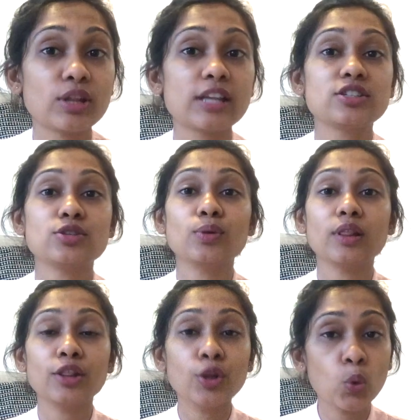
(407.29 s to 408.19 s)
that
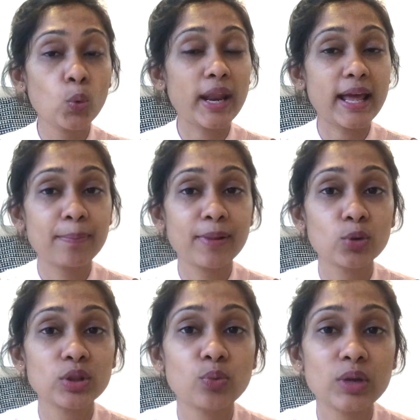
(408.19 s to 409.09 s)
you'll know when I
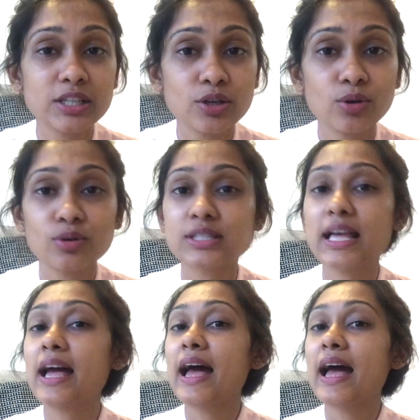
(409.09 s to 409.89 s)
upload the videos.